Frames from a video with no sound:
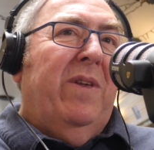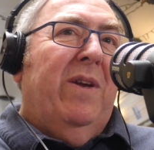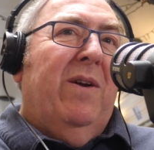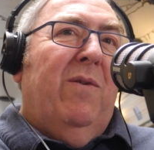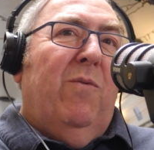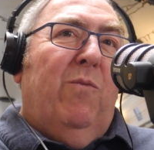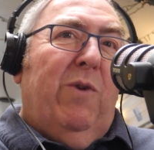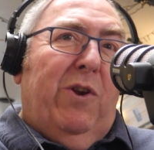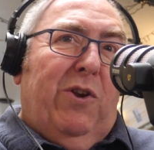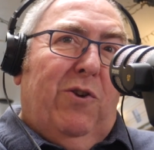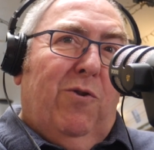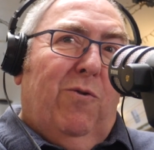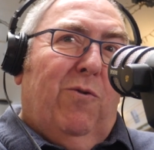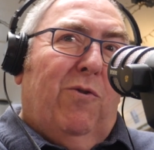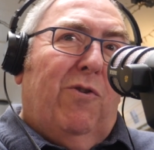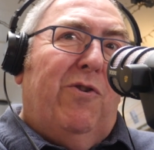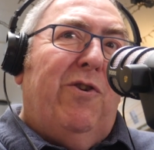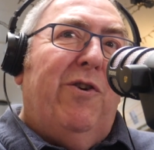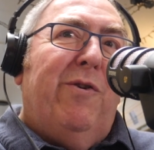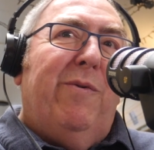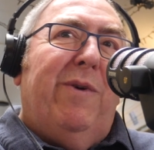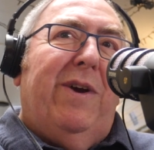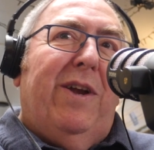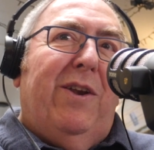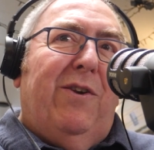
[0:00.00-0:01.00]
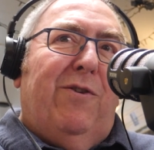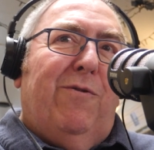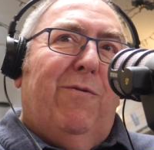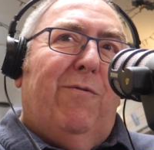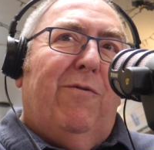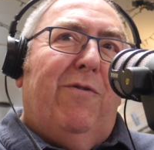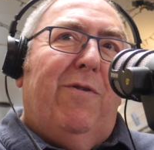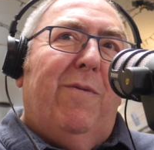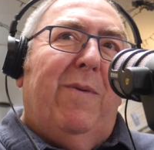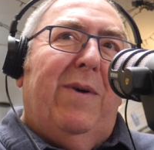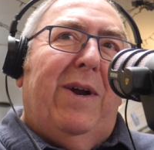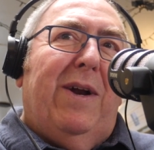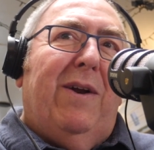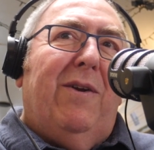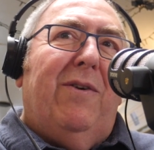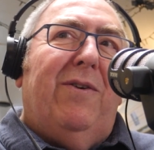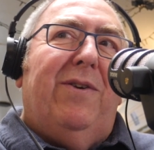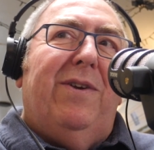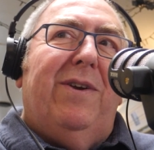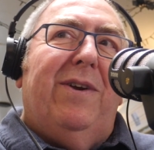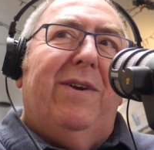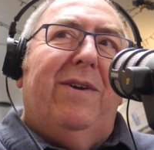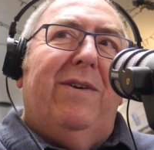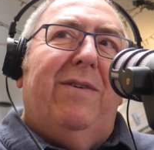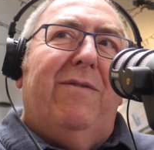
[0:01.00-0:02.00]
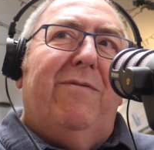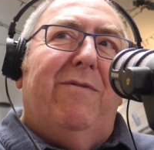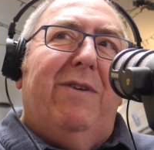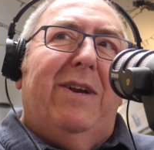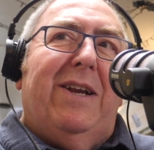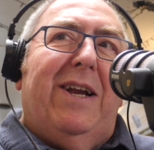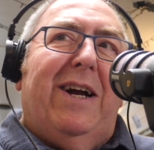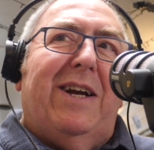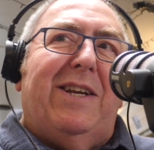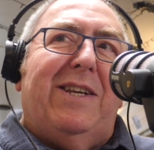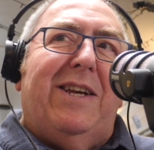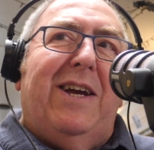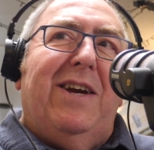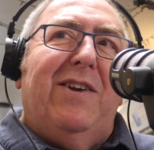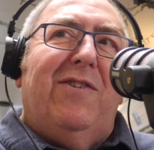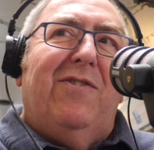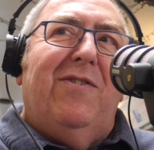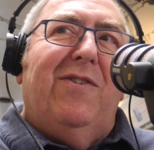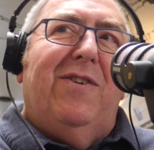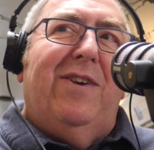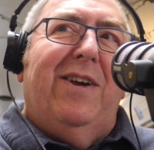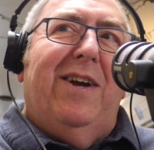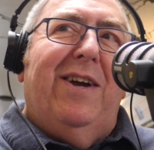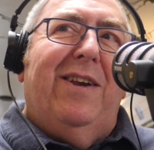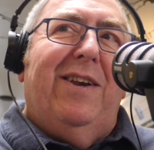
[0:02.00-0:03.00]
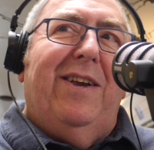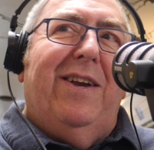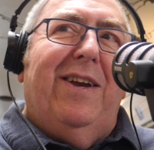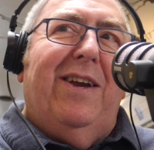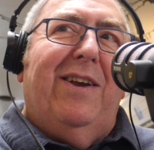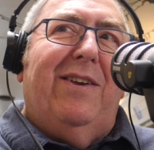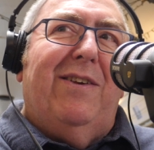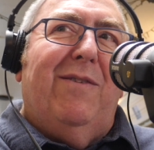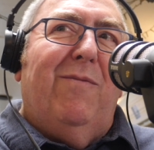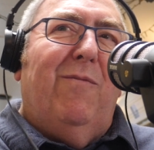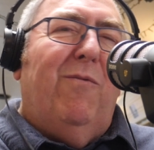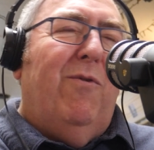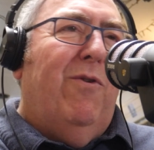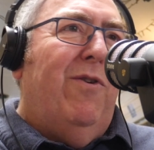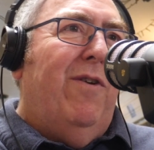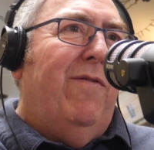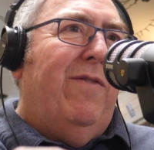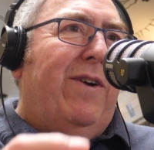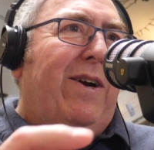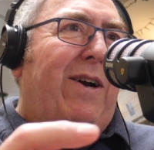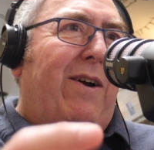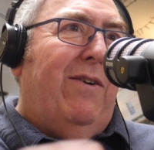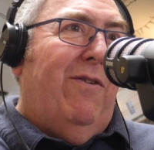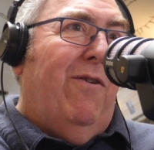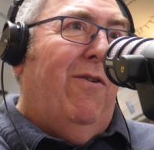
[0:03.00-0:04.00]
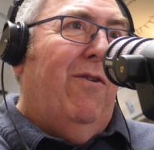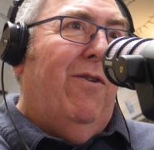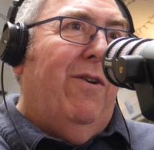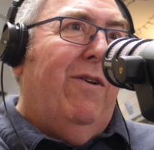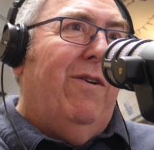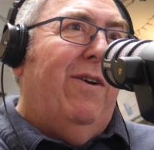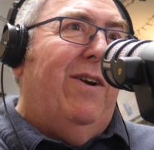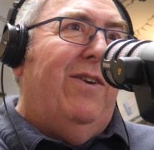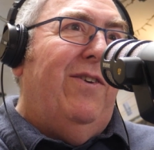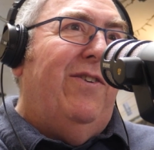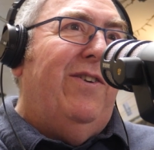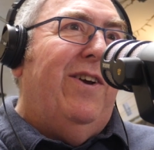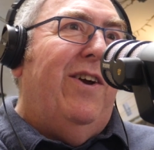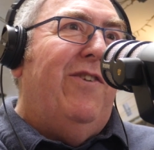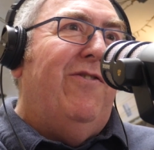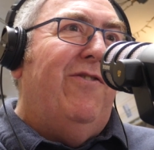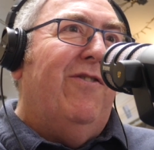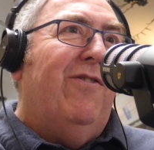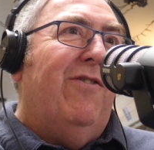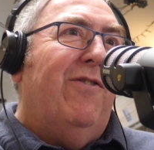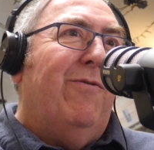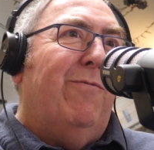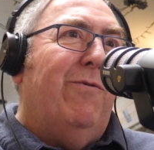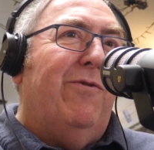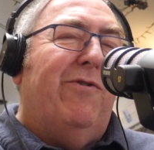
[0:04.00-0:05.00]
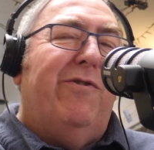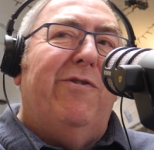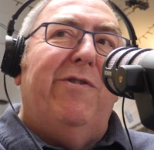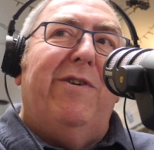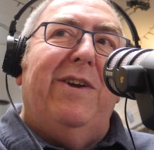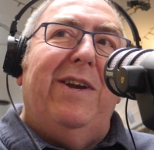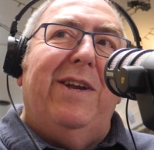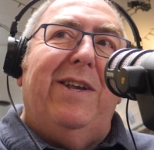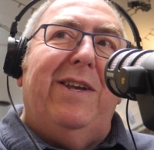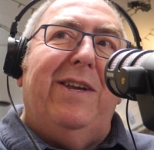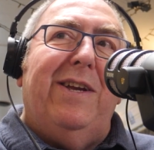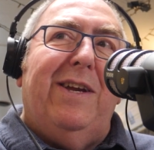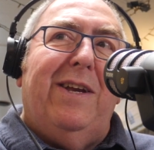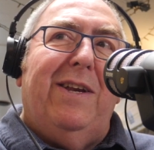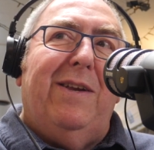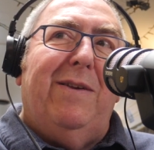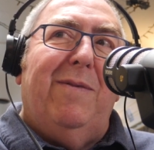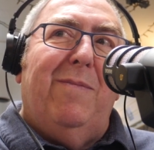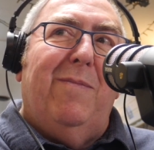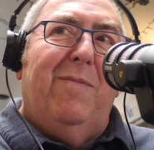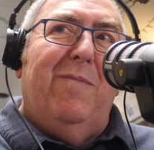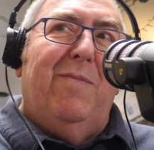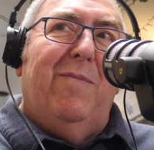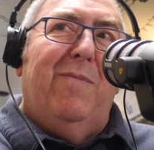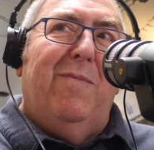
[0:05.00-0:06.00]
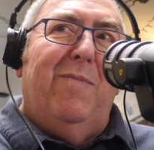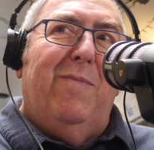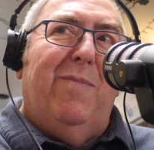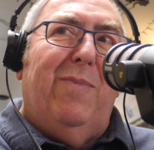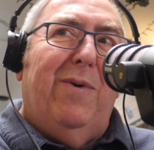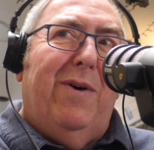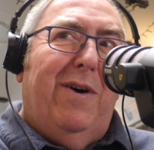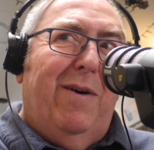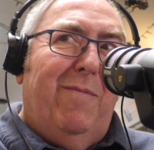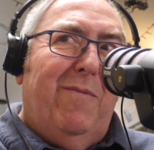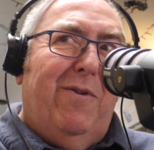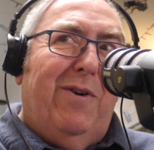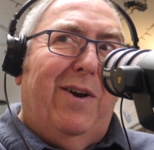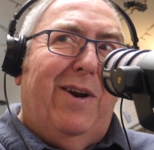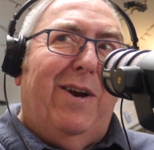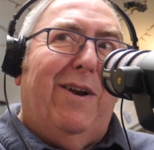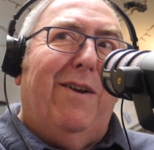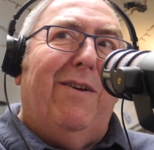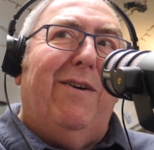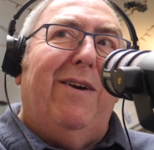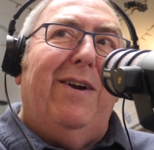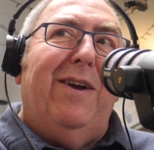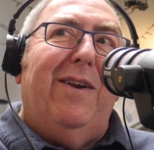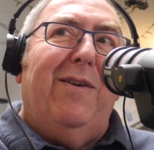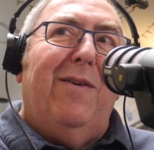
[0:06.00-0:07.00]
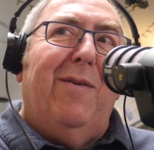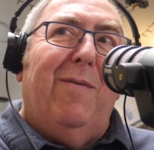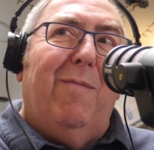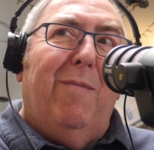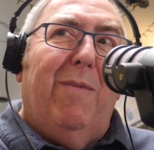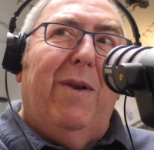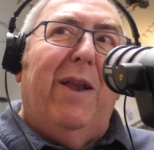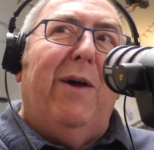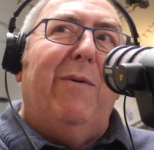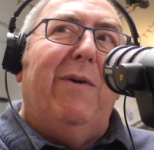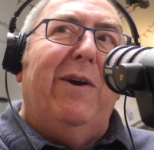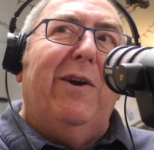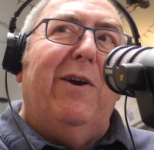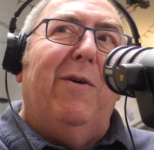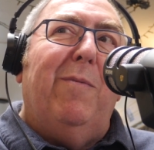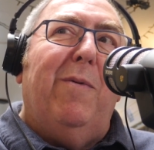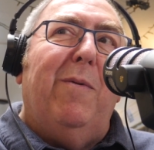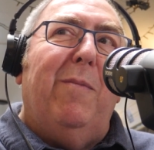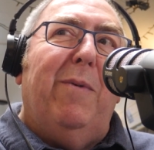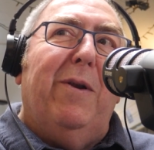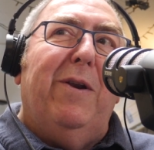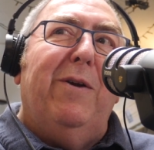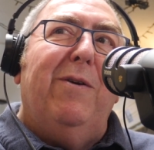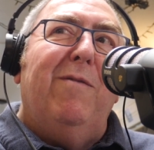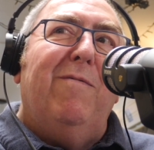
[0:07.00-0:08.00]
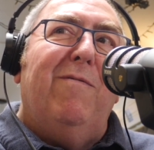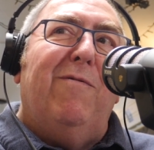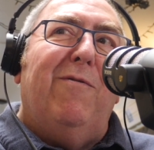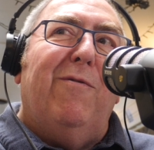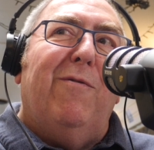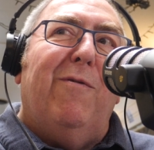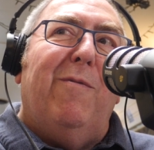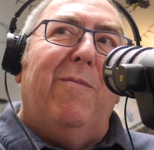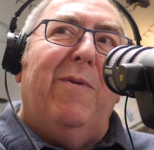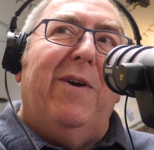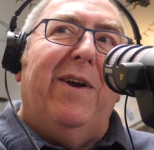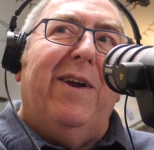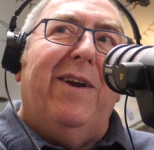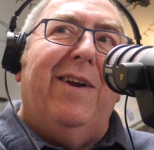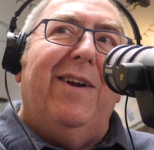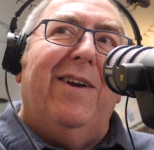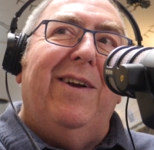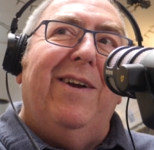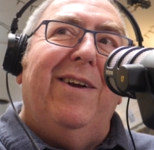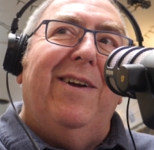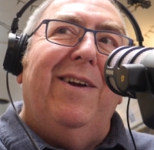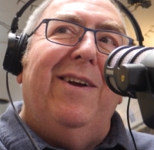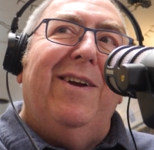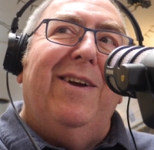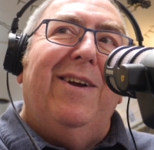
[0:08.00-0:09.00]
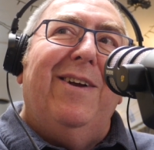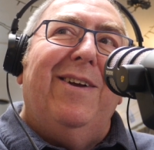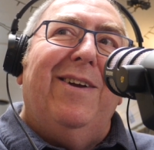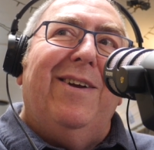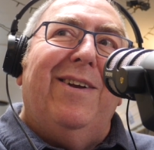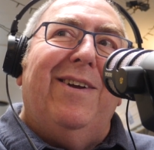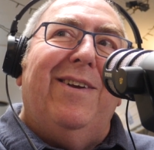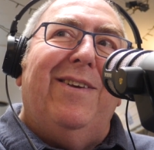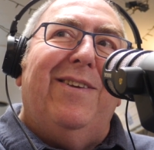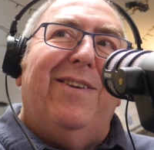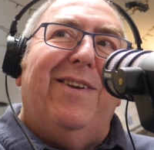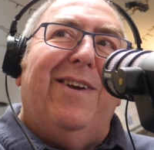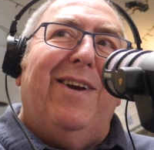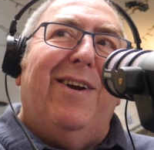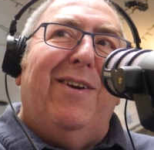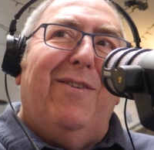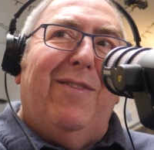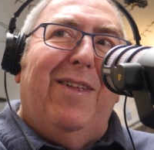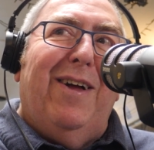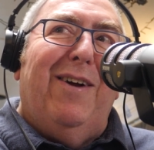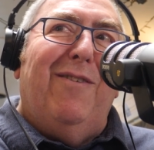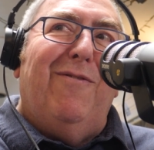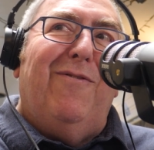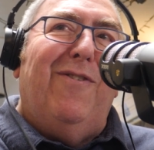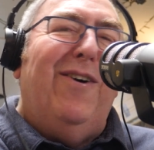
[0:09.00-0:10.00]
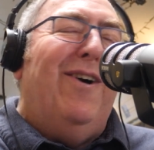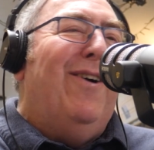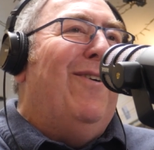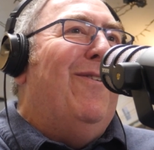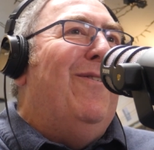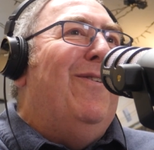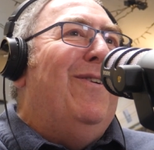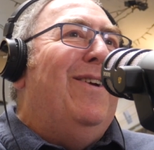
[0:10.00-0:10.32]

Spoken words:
We talked through it and talked about relaxation techniques, and one of our online sessions was greeted by my client blowing up a balloon for me. So that felt...